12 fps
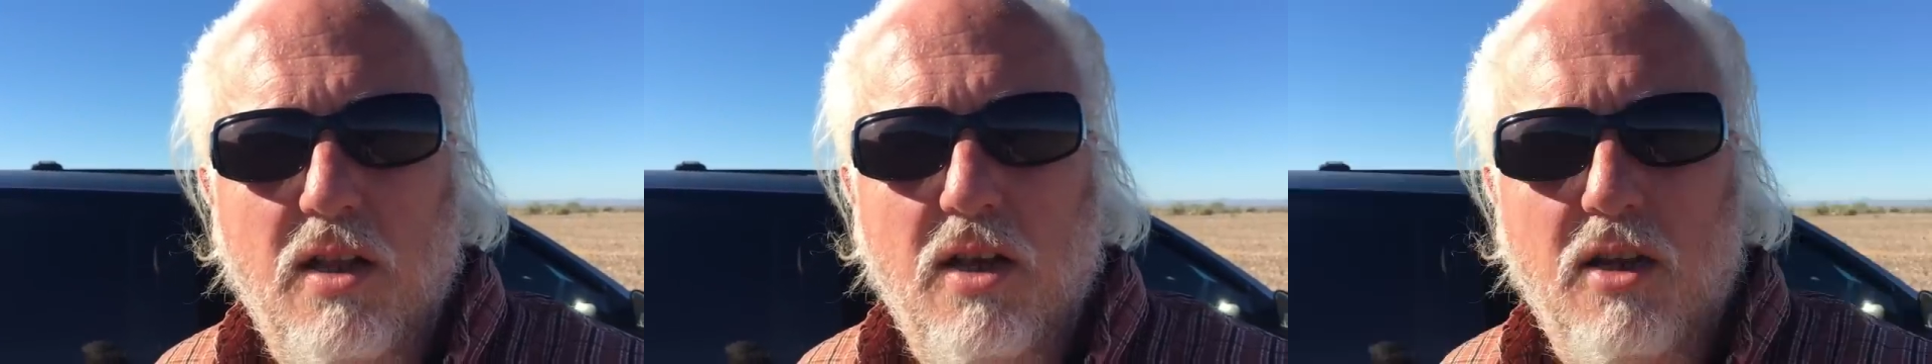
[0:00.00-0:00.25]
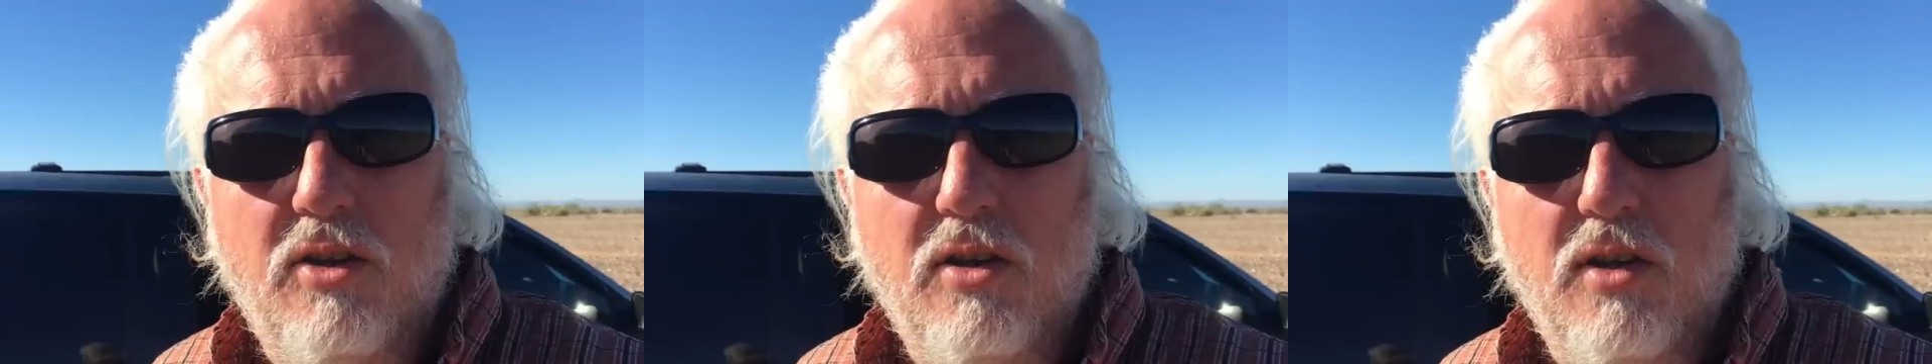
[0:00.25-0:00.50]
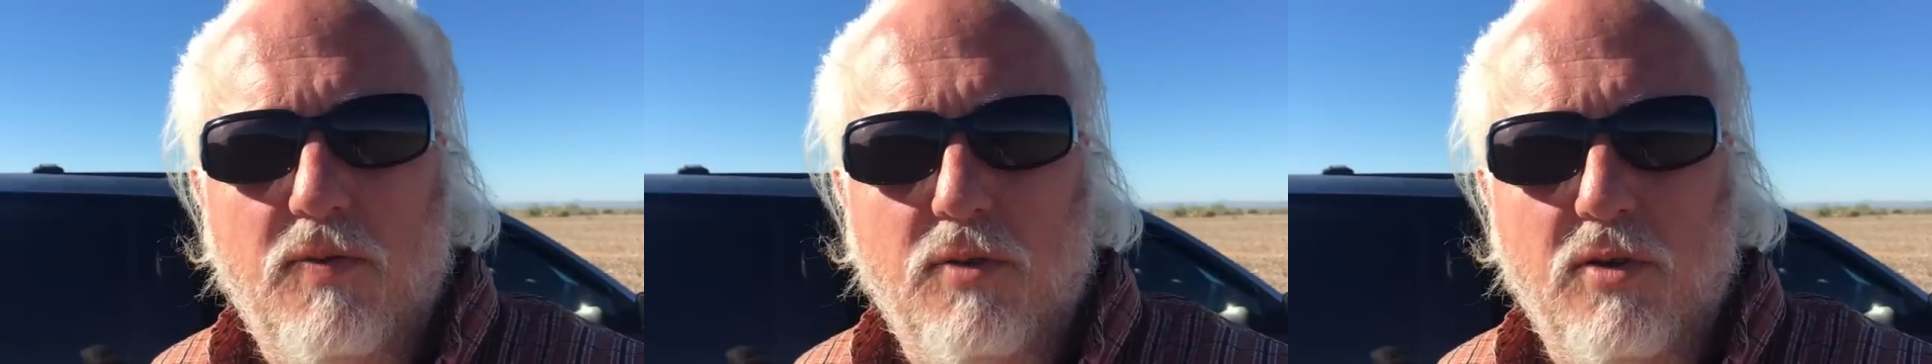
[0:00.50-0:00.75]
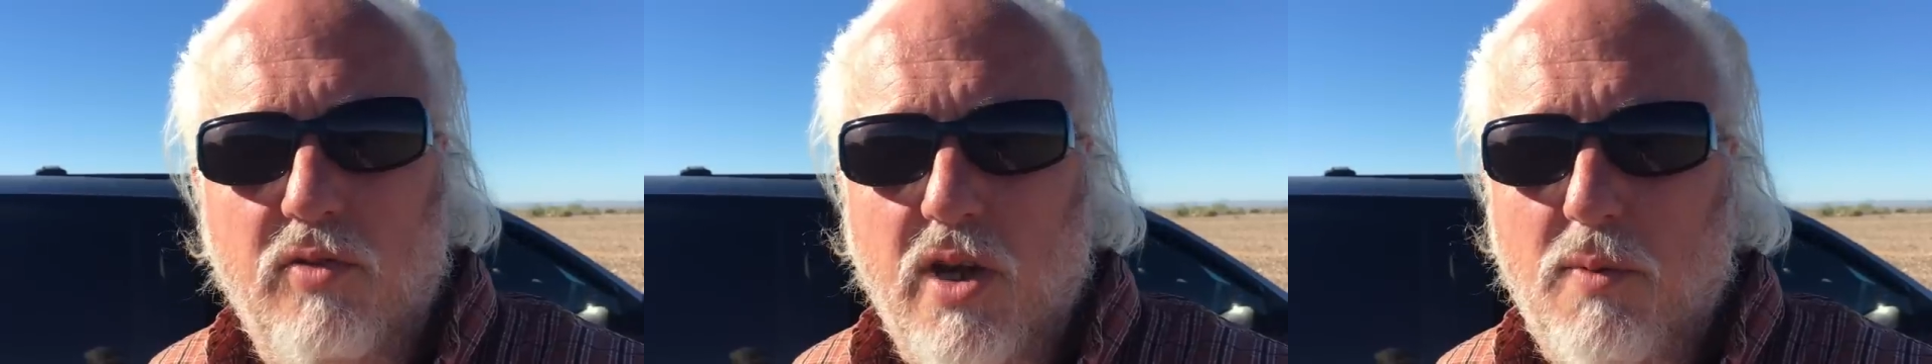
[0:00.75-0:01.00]
I'd like to,
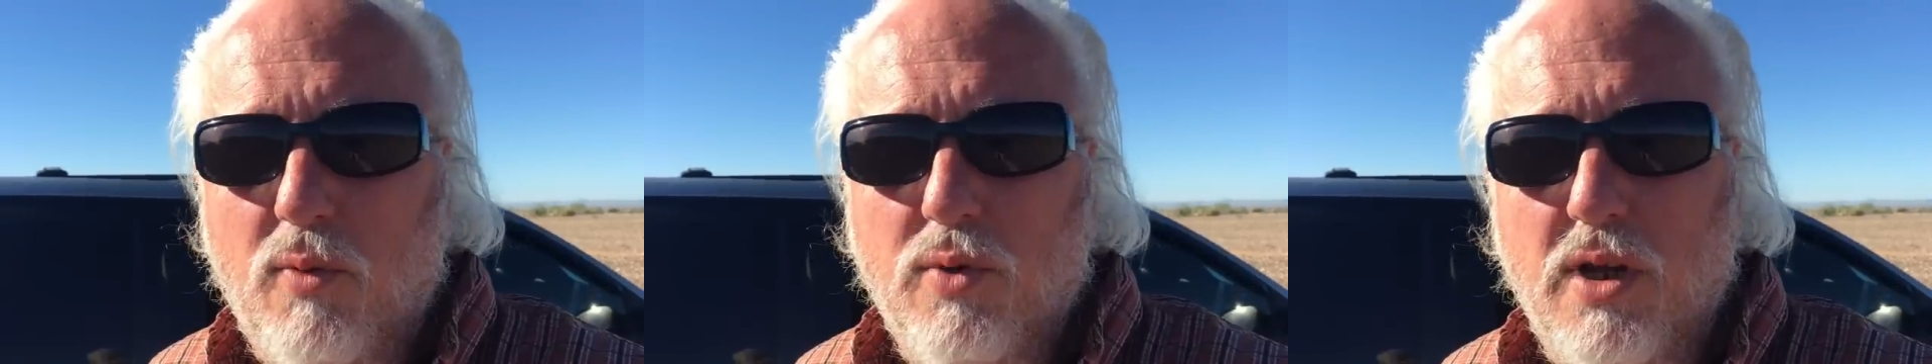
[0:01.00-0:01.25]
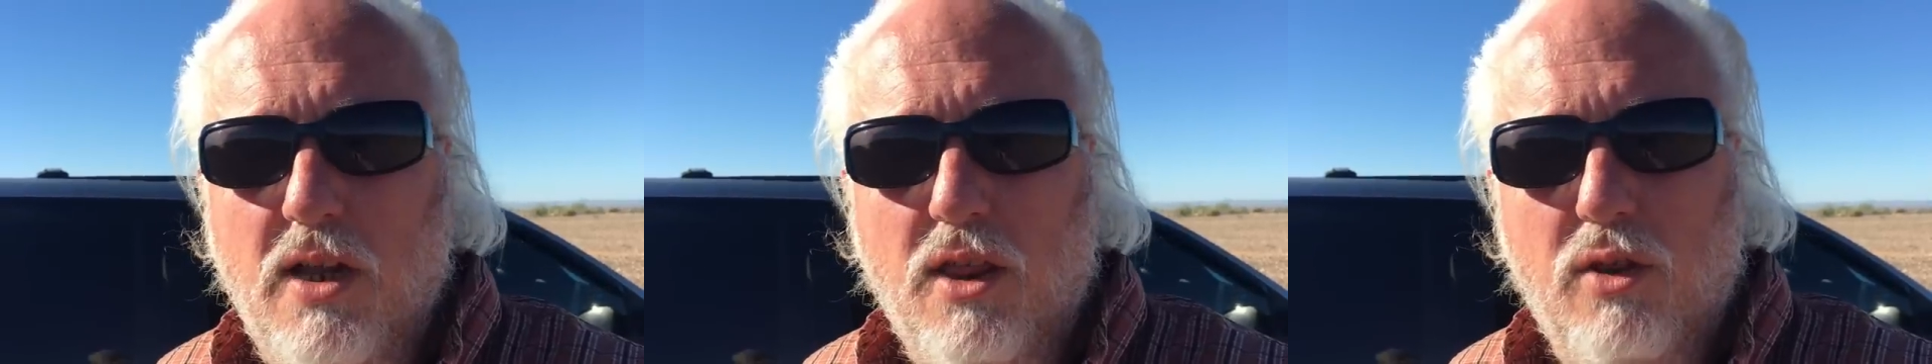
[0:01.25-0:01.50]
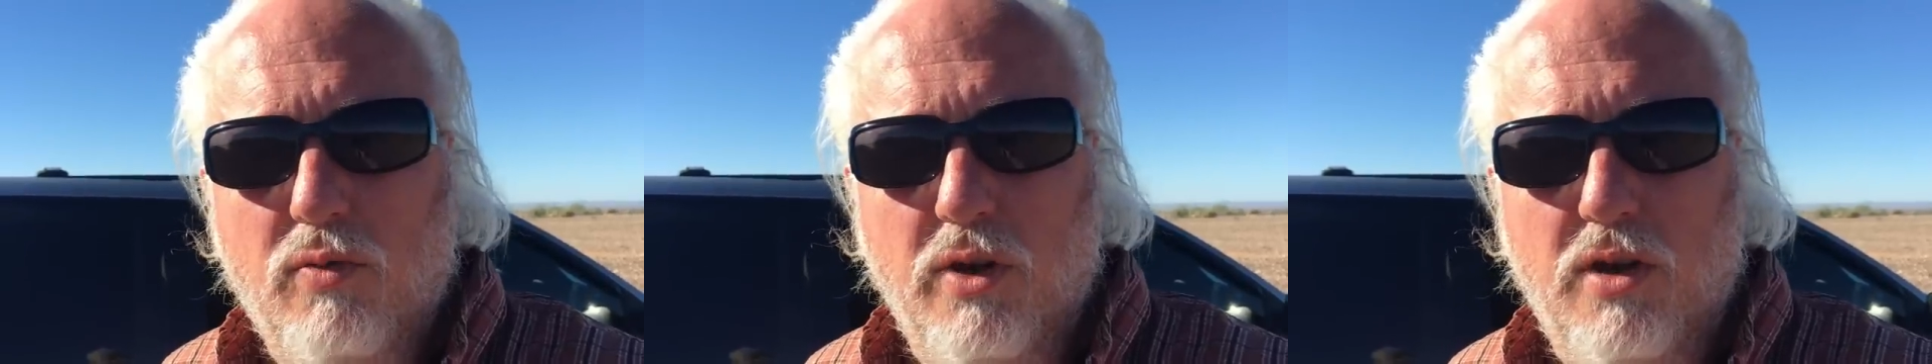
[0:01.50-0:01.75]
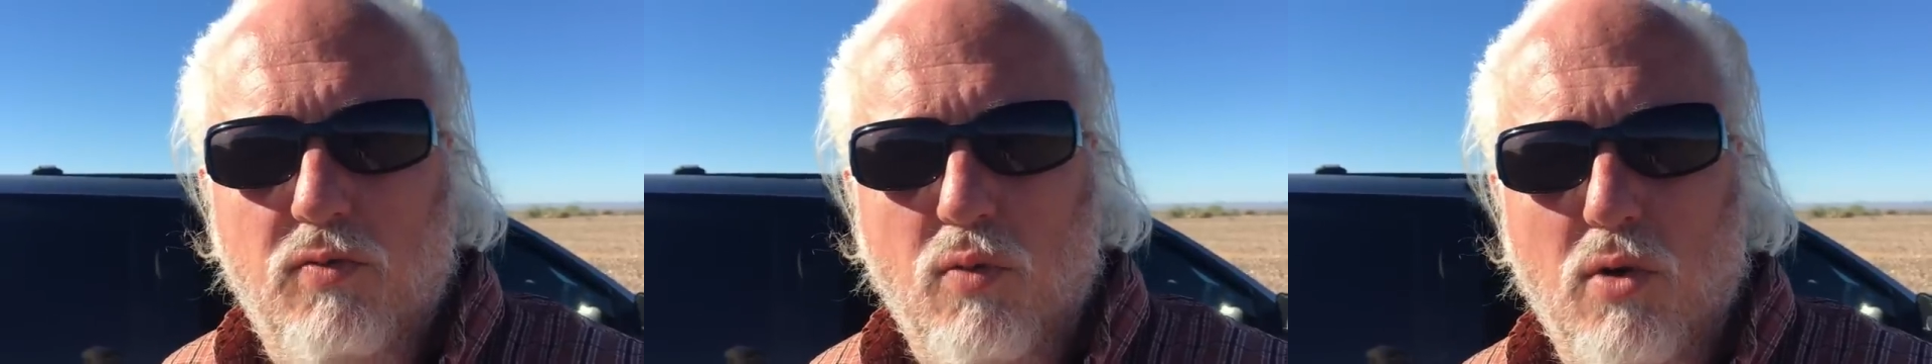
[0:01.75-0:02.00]
for example, with that
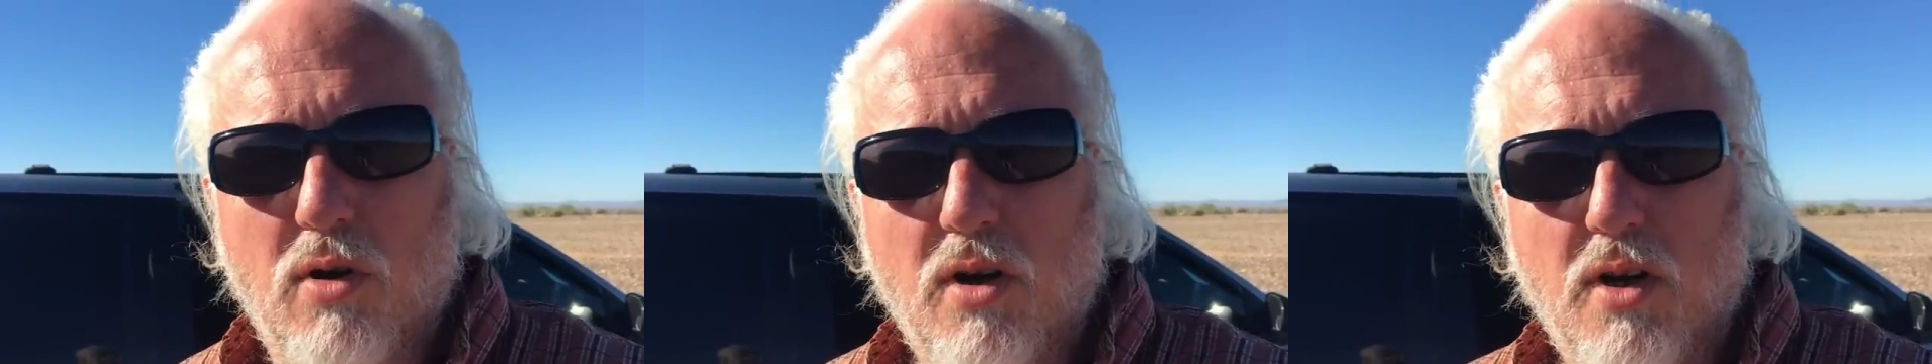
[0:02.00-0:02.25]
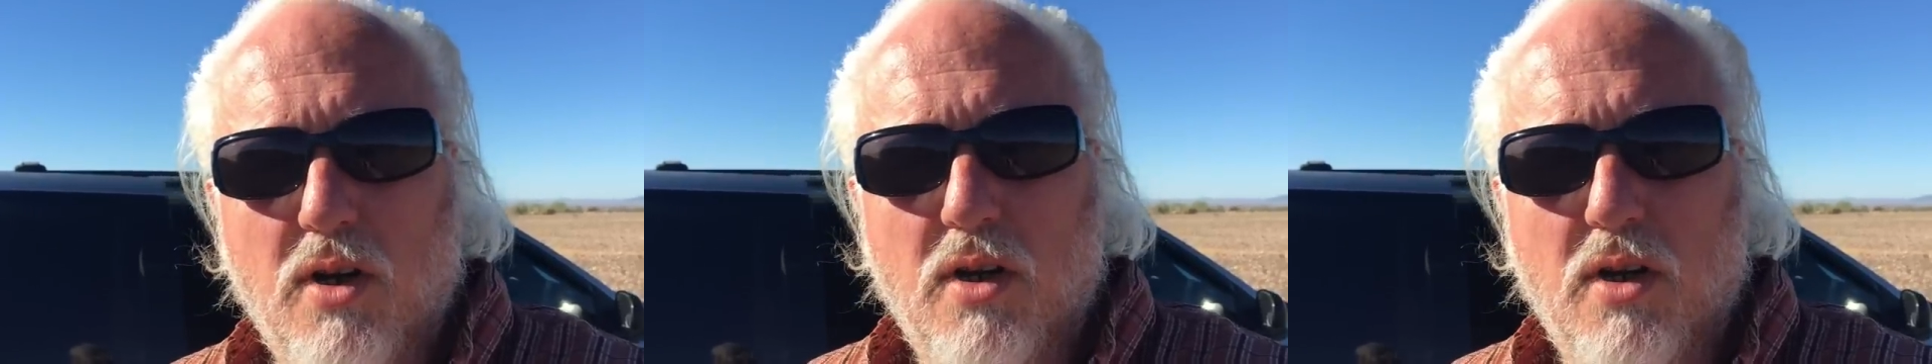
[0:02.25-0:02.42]
three drawer